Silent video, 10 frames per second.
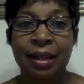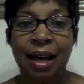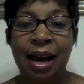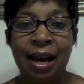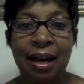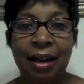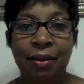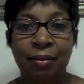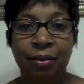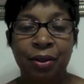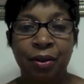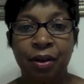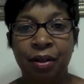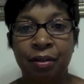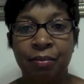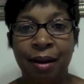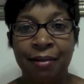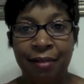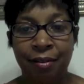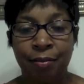I showed her my
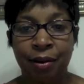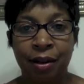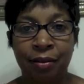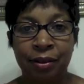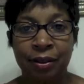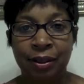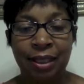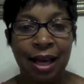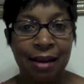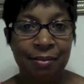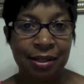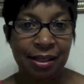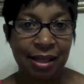favorite blog, which was Mrs.